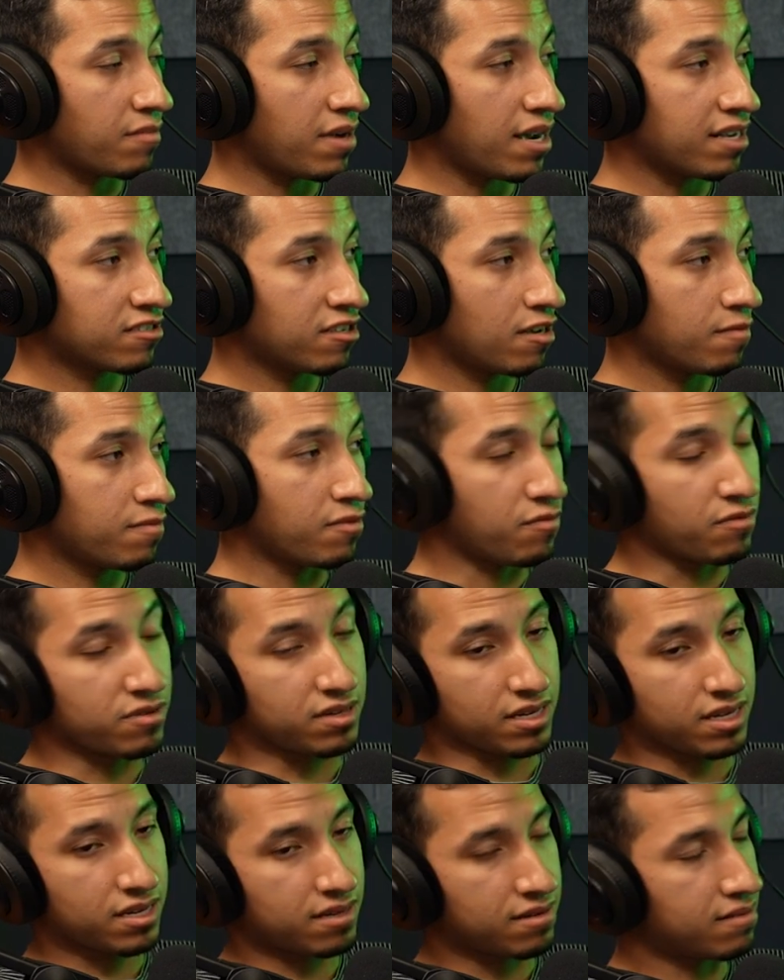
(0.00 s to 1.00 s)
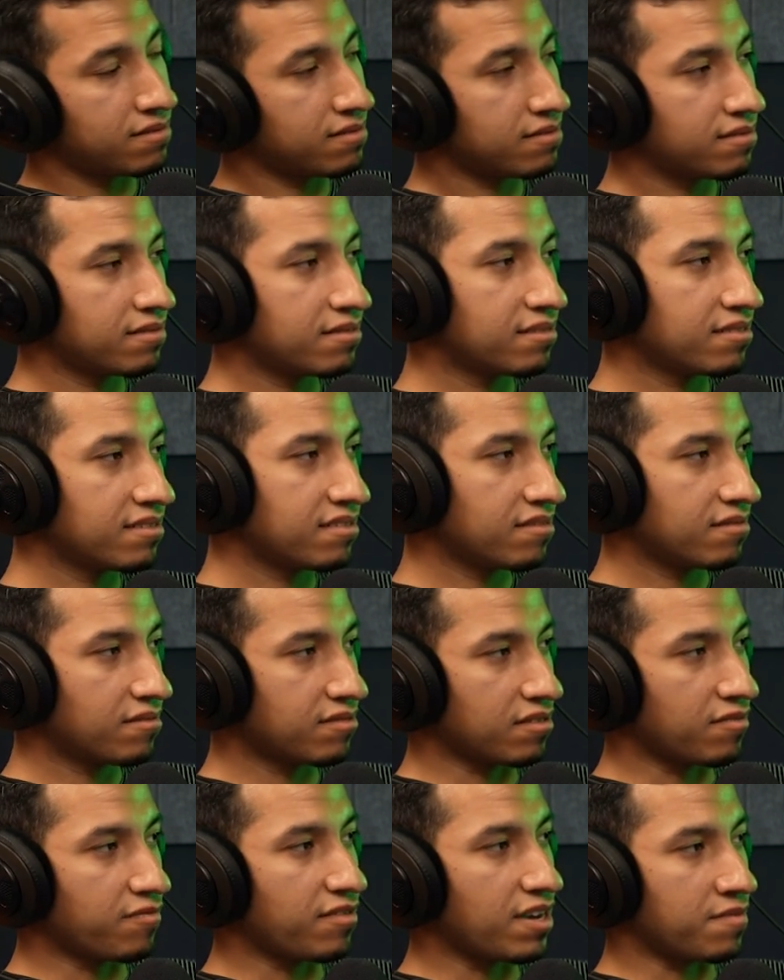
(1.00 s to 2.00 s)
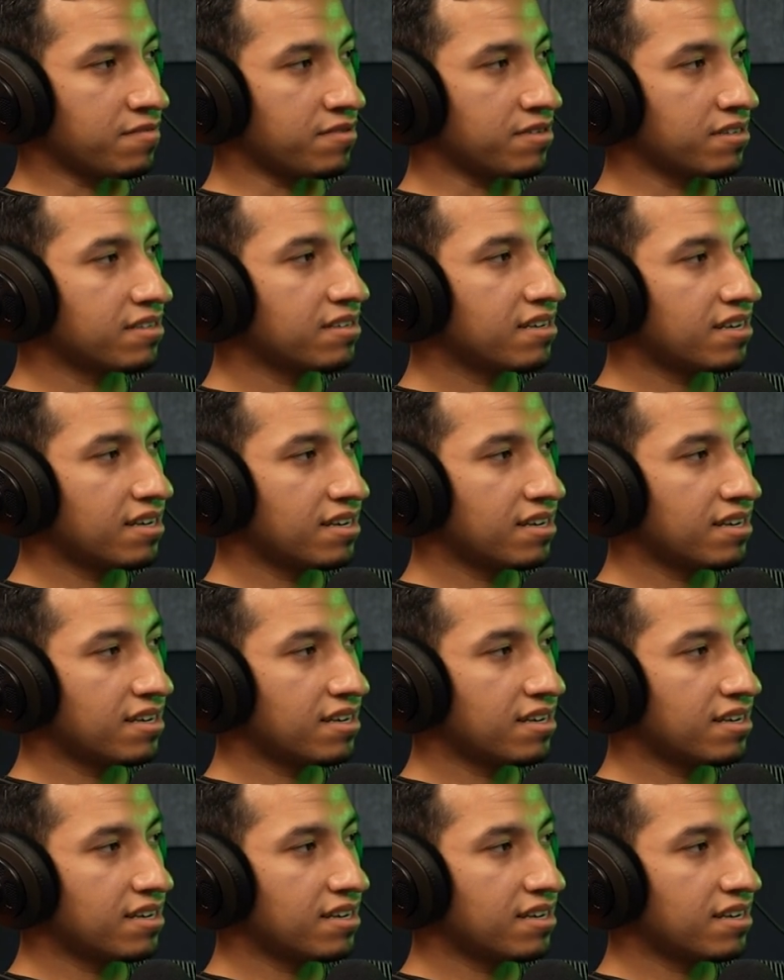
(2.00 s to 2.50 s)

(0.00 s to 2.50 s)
my ass off, but with a kid, with a family.